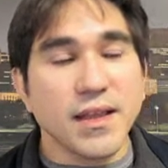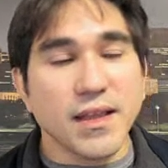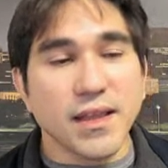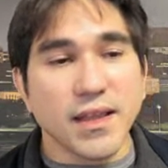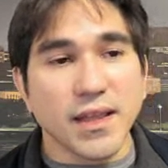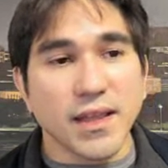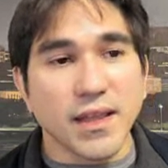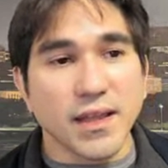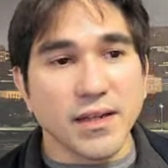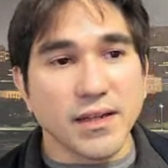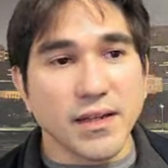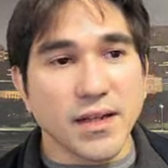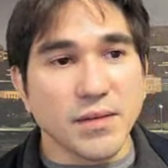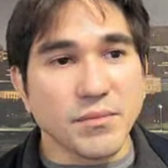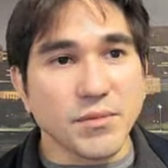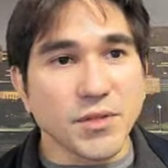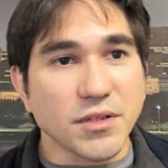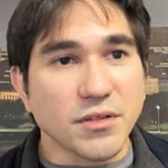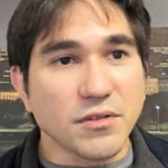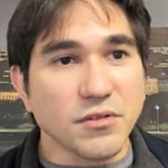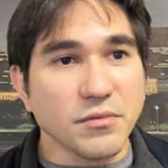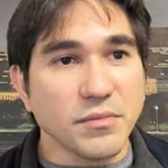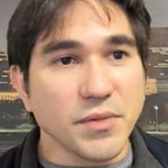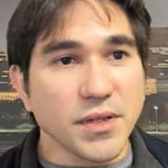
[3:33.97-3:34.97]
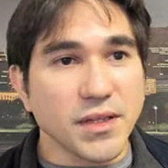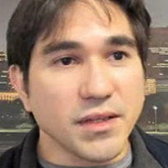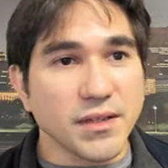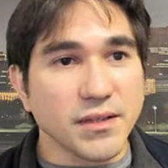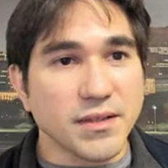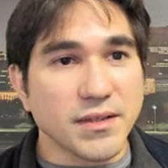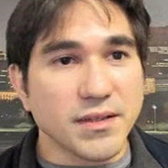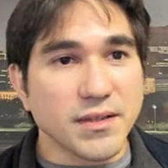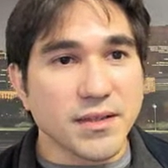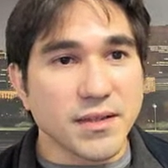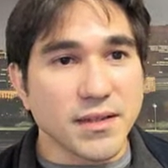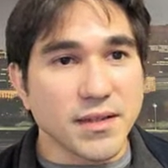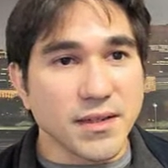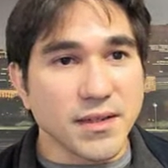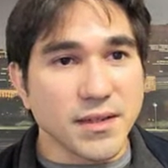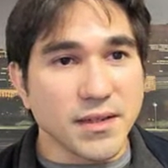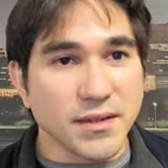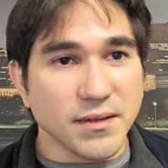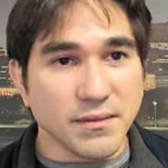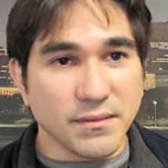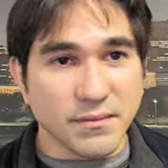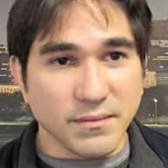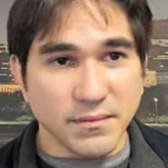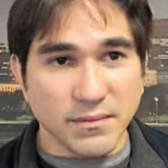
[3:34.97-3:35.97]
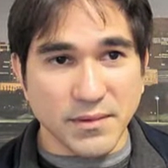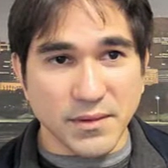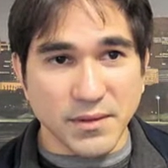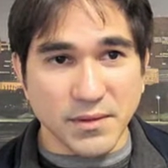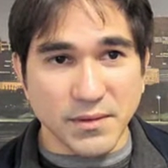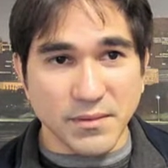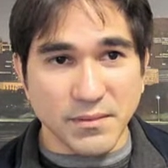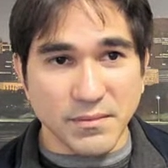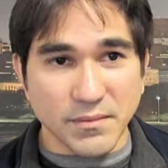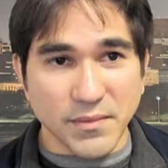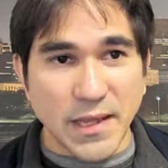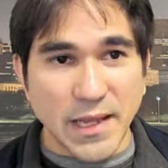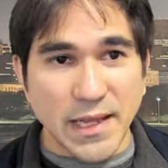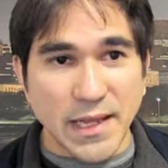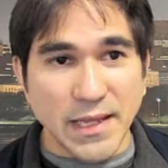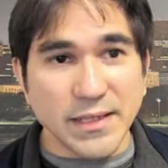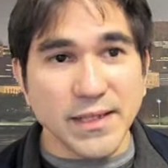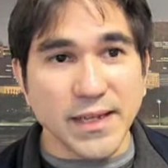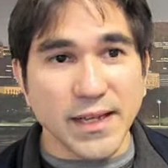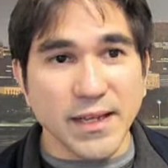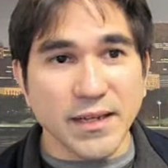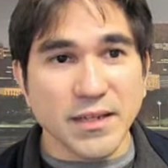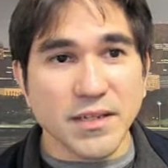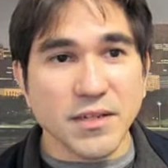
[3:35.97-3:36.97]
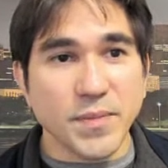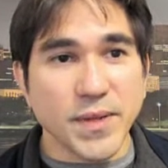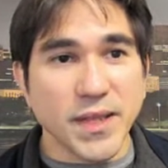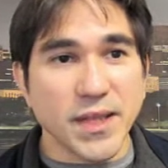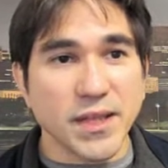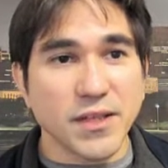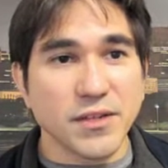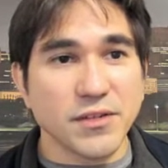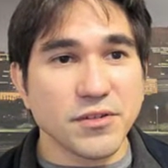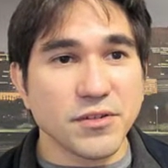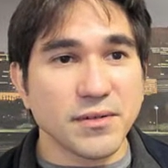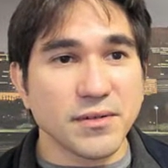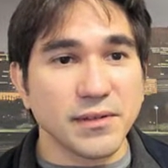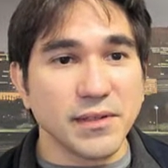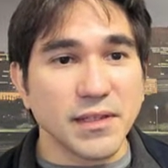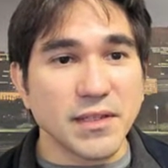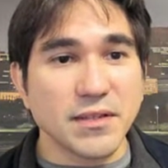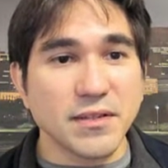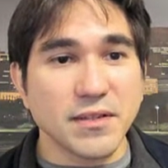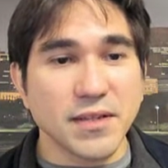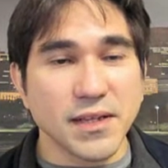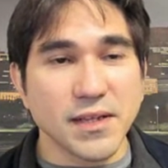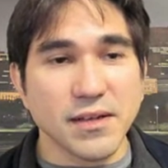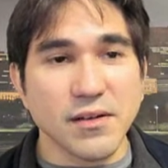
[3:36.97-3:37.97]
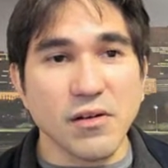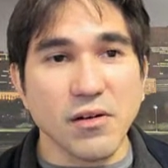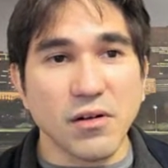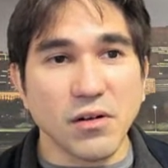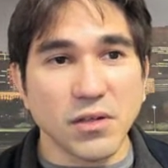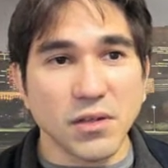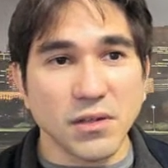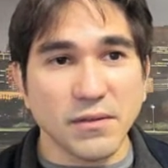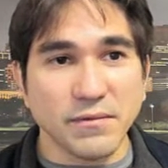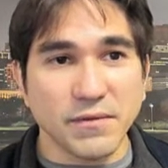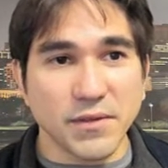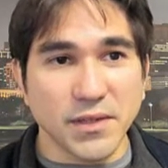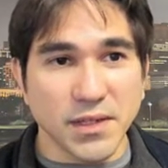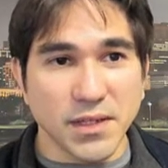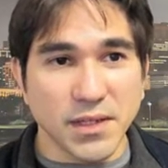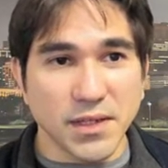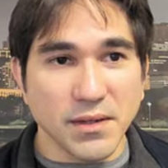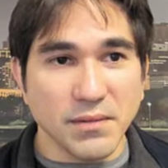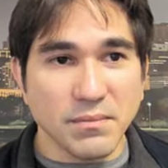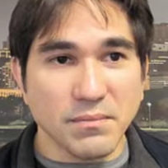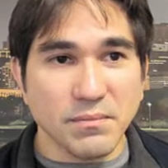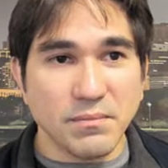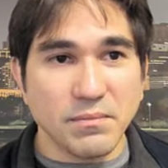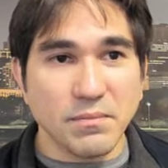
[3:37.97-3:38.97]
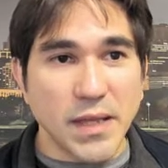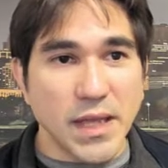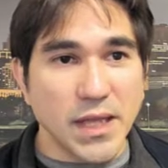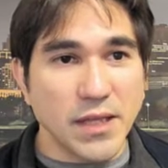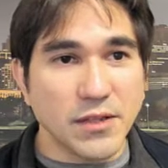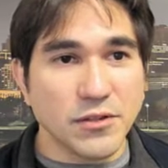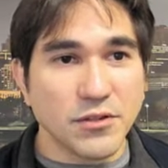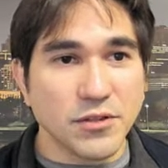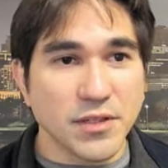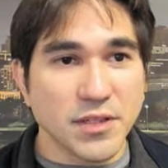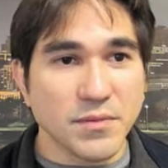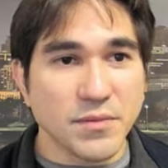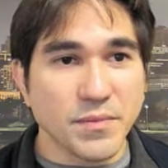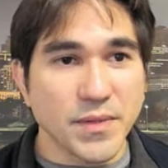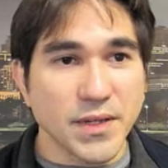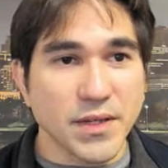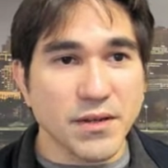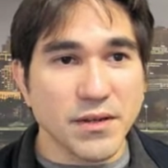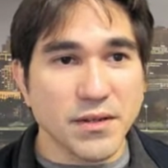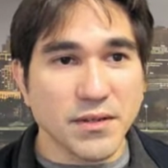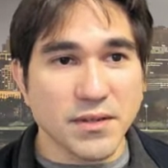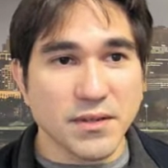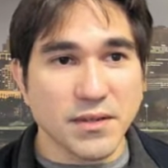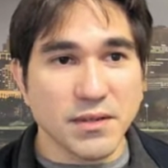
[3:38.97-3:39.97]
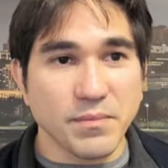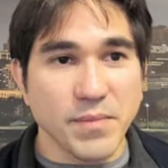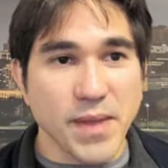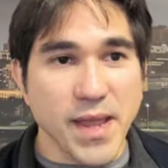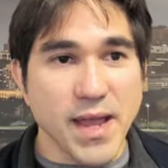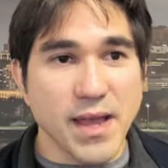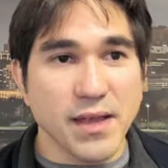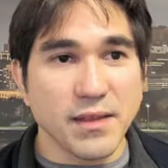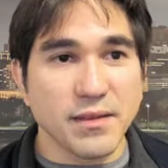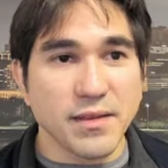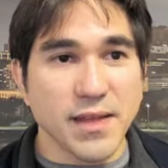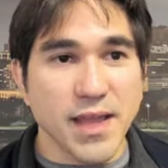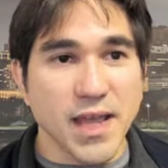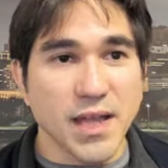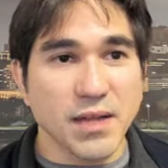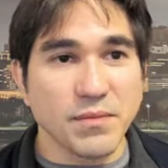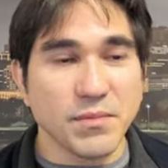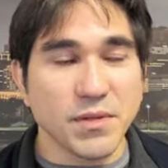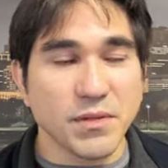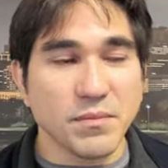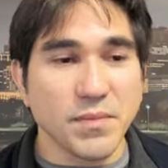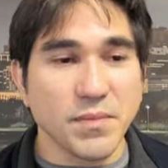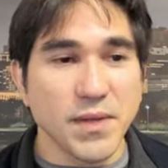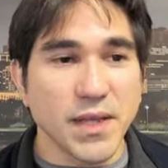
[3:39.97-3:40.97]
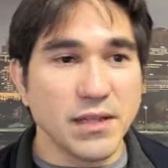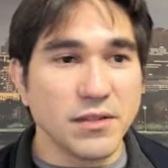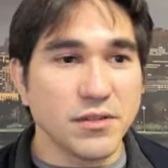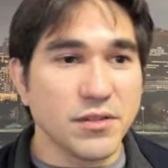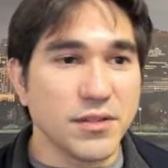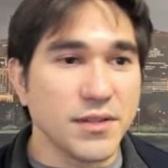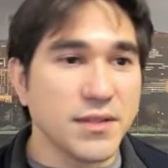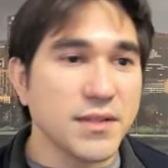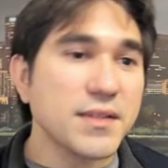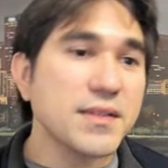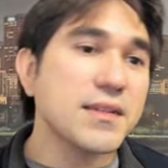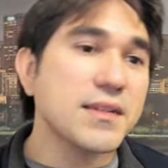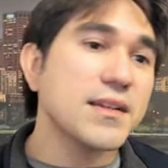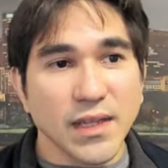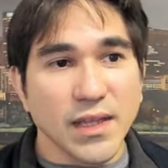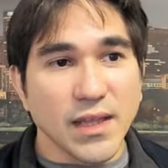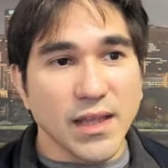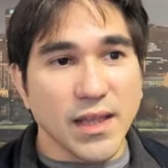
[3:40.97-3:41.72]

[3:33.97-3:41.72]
and I'm assuming it's uh, the index page listing all of the pages because of the path admin pages.